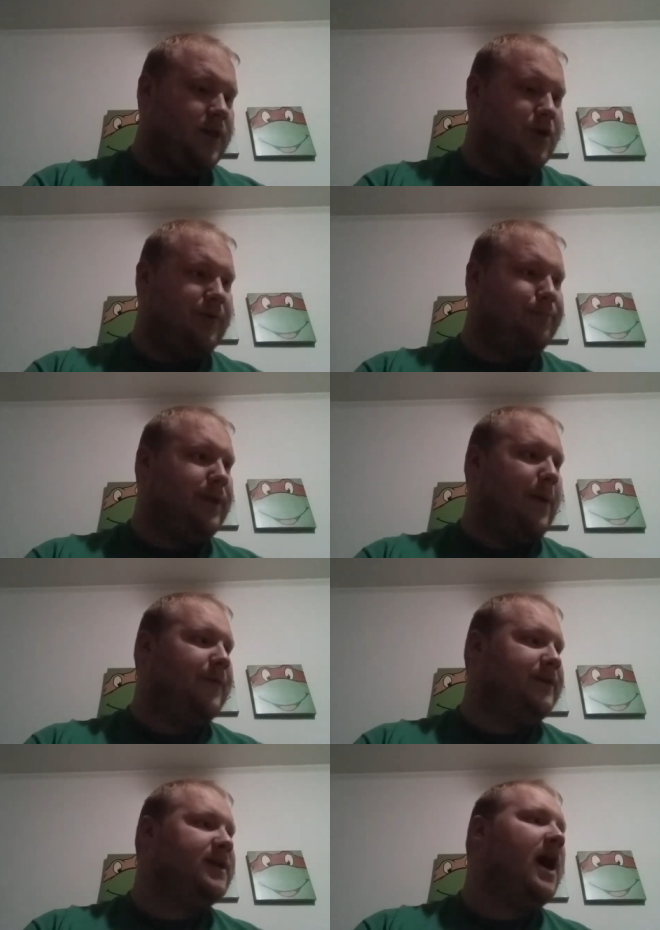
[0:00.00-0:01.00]
you could play
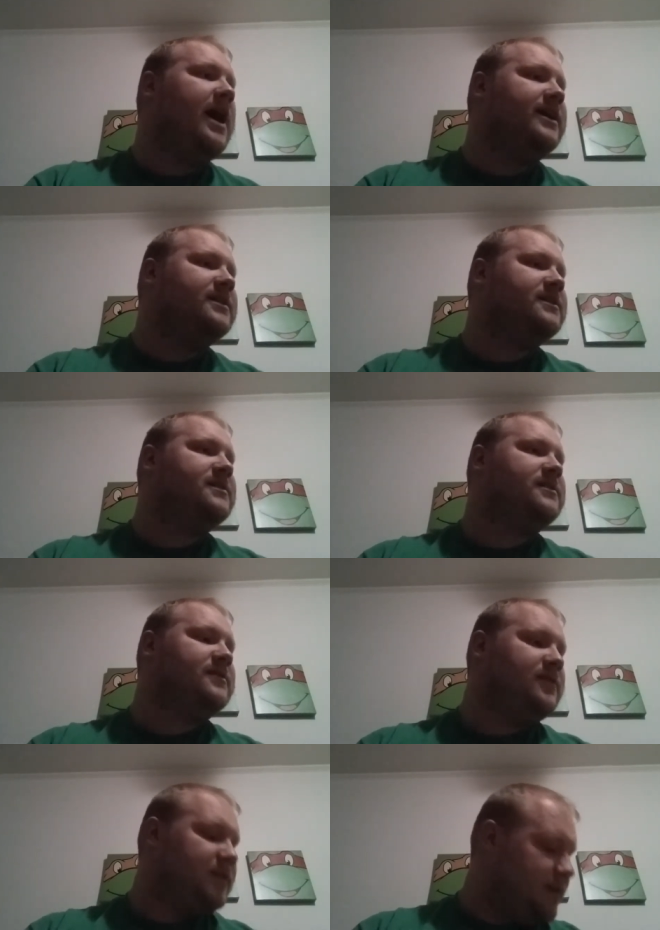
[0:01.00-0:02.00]
with a dice.
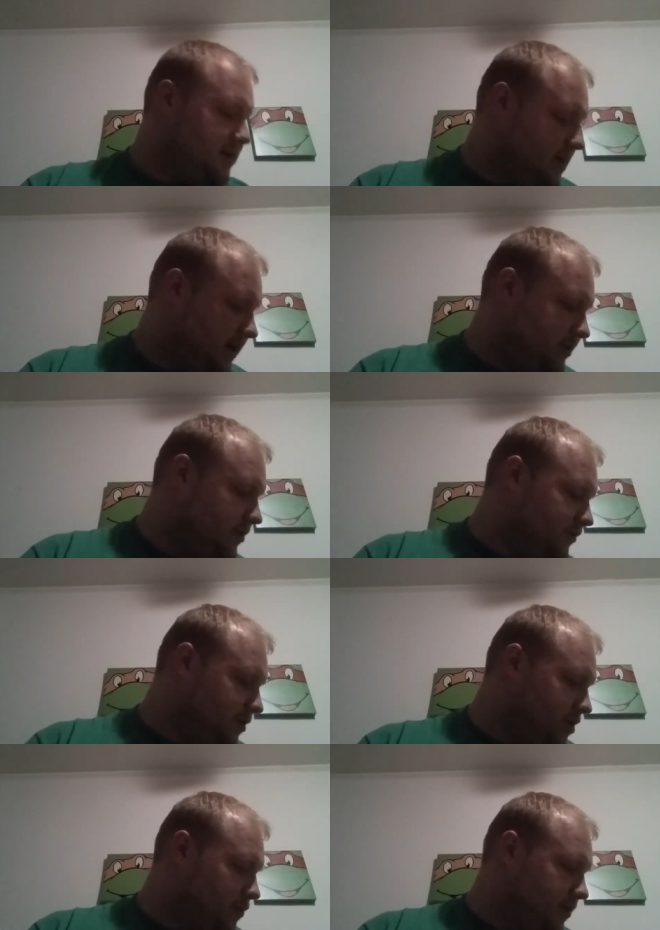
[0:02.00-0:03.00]
I don't
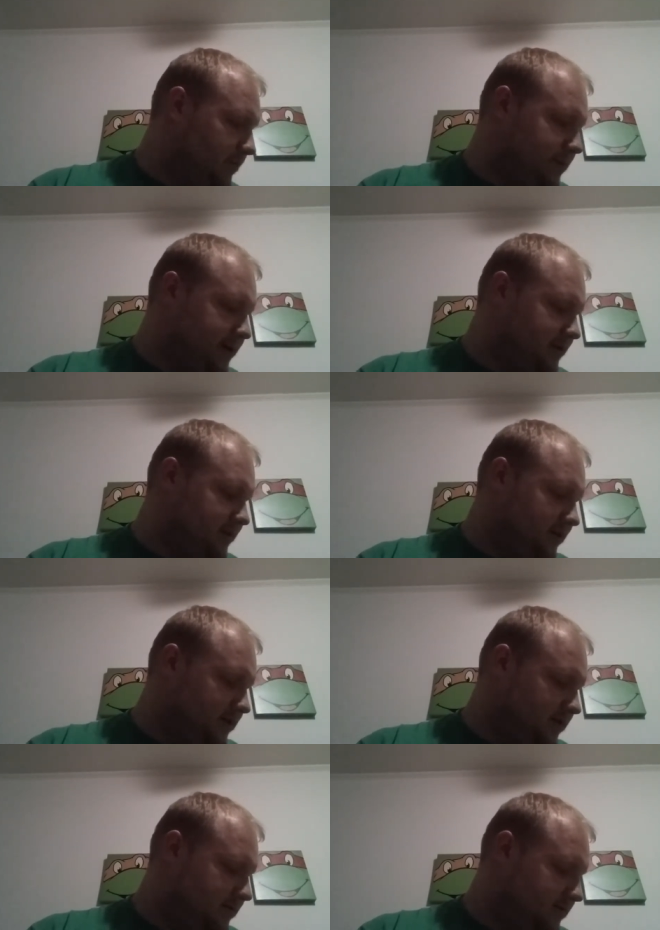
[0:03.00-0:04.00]
know where the pieces
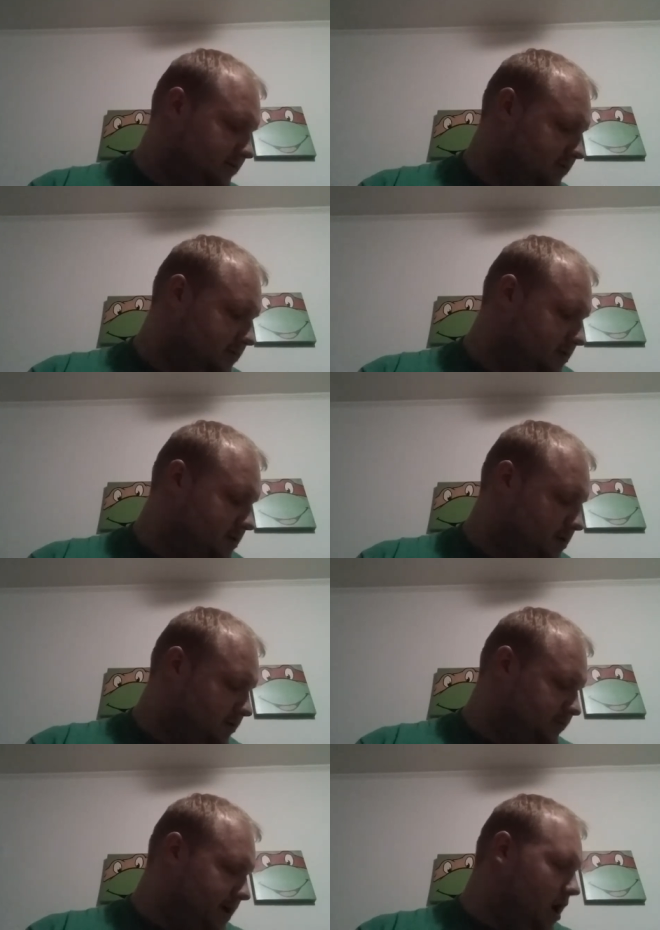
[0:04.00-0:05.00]
are.
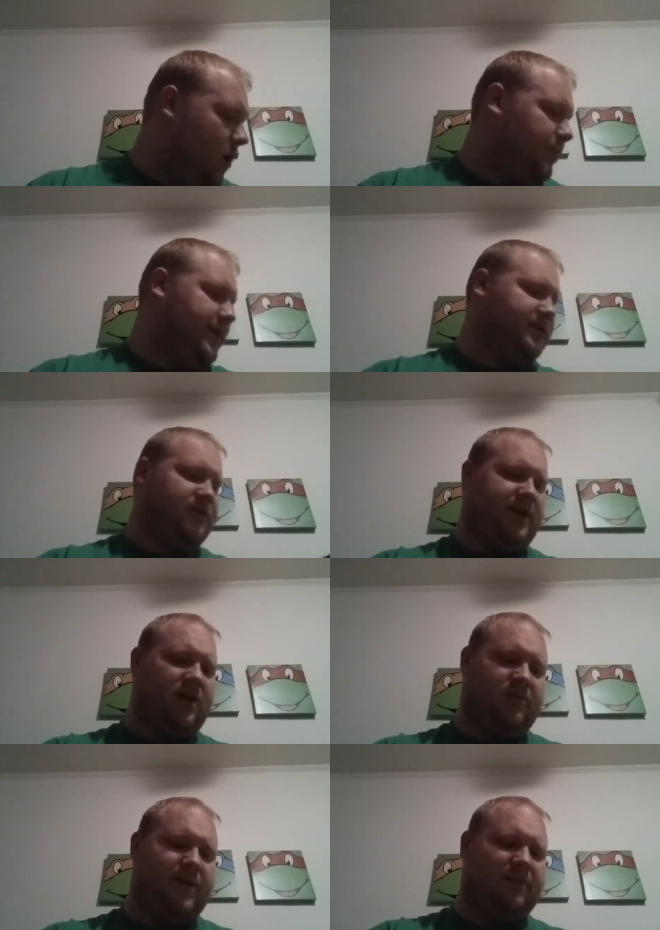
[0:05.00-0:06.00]
Oh, the pieces are here.
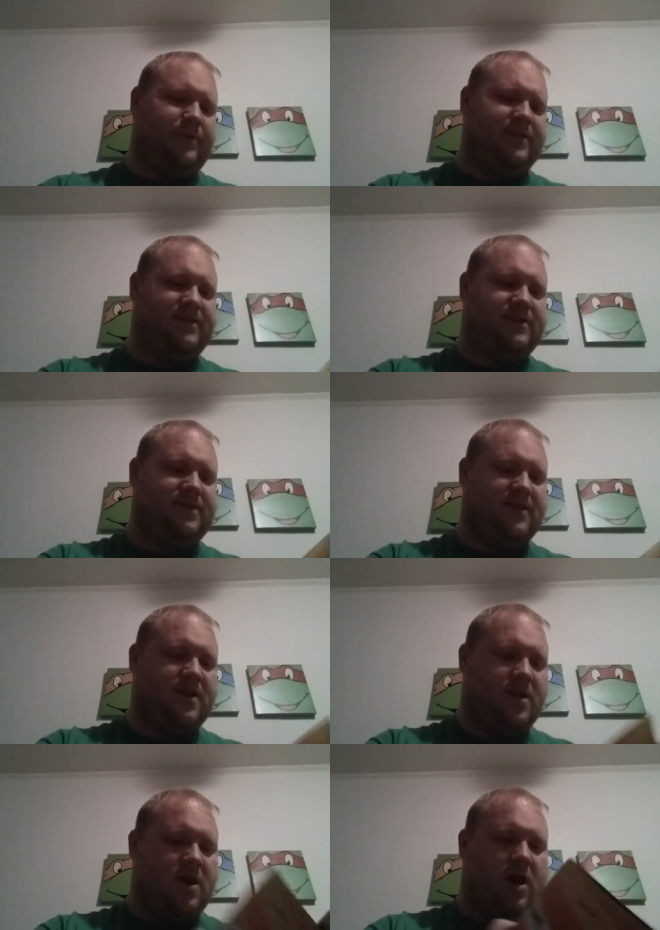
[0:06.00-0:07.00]
You make the pieces.
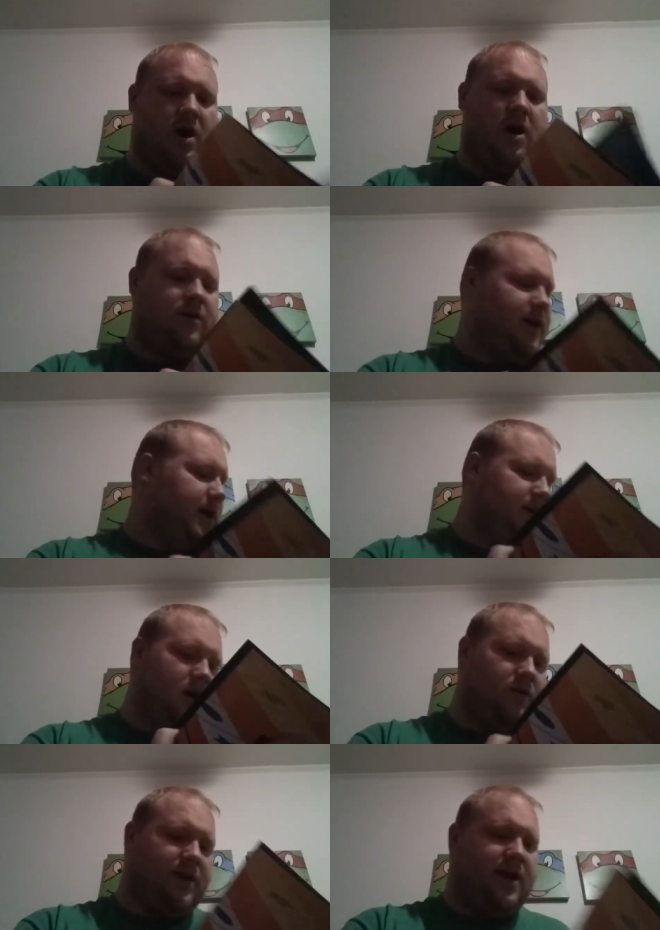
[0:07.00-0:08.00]
Okay,
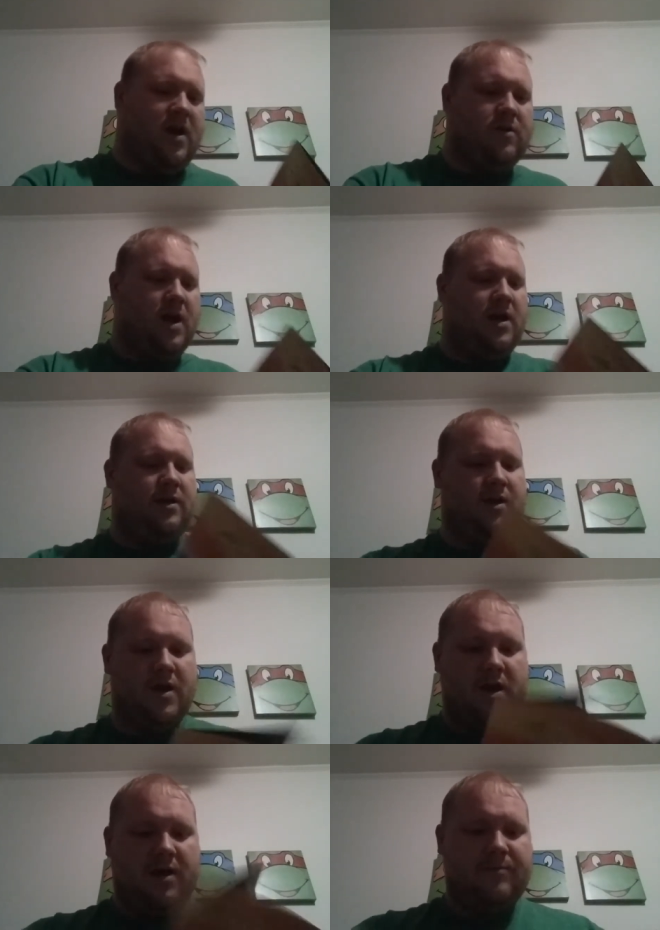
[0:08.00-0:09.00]
okay, okay.
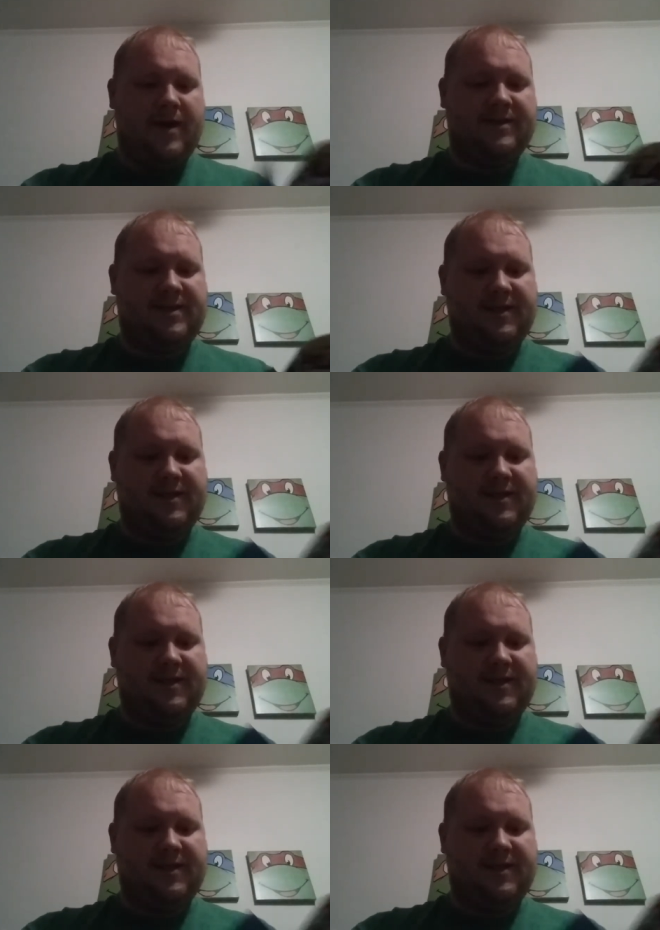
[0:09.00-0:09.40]
Makes